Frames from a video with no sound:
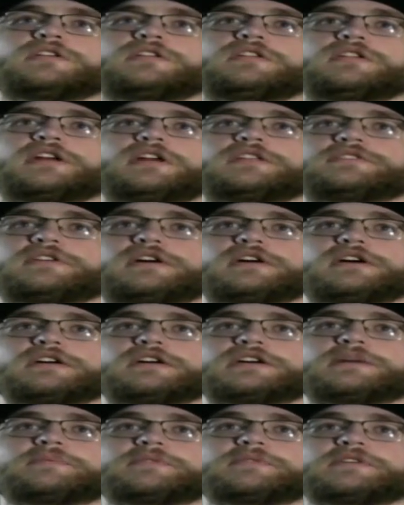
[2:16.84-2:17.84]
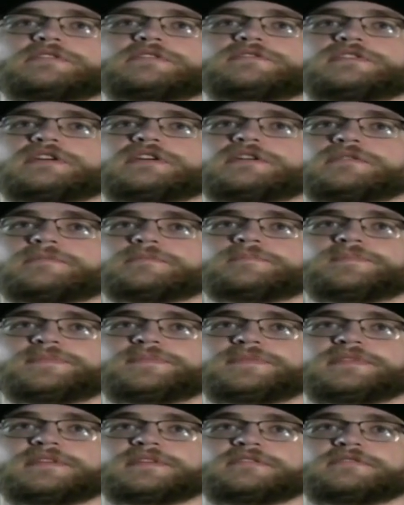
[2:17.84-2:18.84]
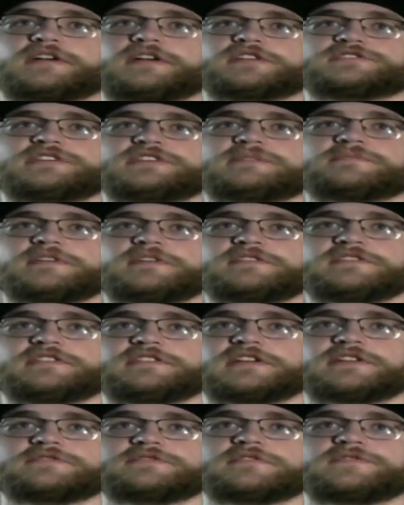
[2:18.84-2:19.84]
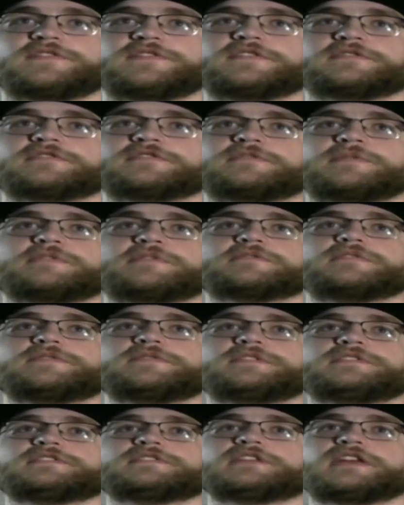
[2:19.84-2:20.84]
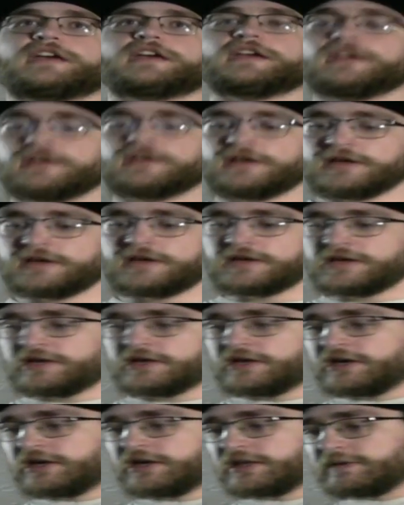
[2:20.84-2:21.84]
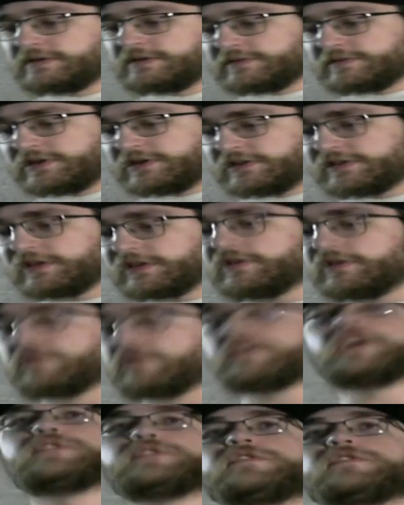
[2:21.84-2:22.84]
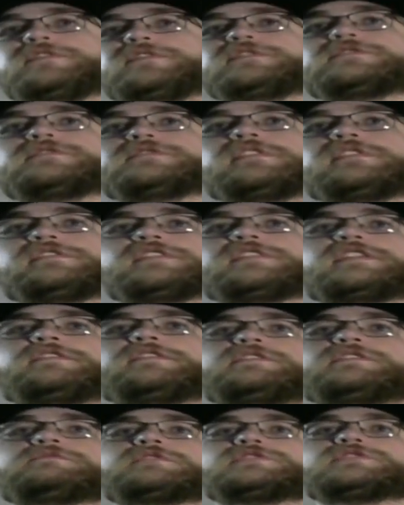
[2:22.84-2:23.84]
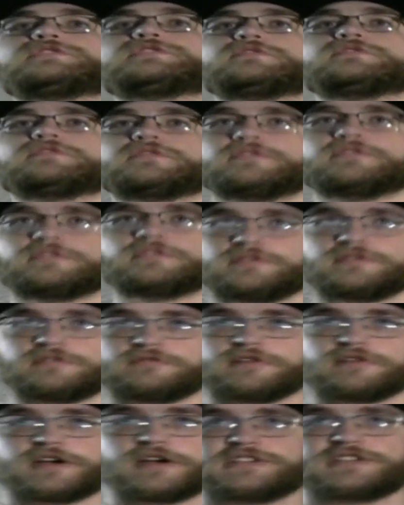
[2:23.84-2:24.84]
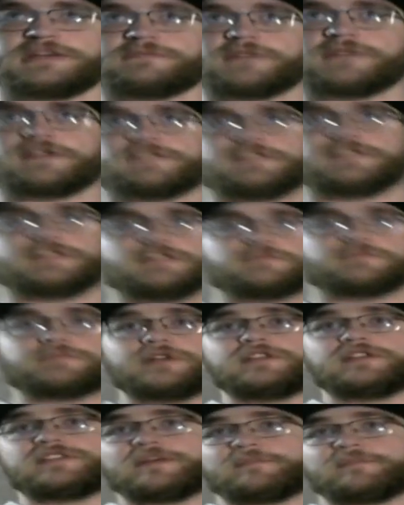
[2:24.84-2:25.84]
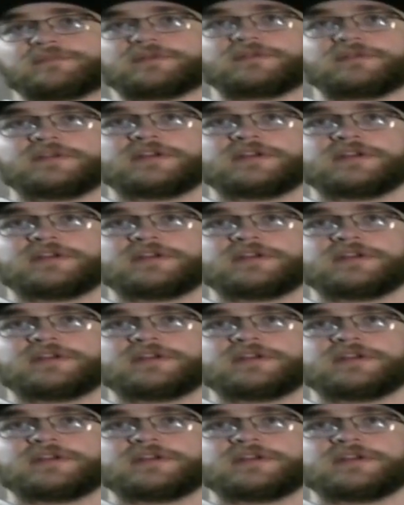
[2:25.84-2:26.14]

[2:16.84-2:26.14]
Not uh, a couple years ago. Crash Team Racing Nitro Fuel what we'll be reviewing today. The reason why I decided to do Nitro Fuel instead of the original Crash Team Racing is pretty simple.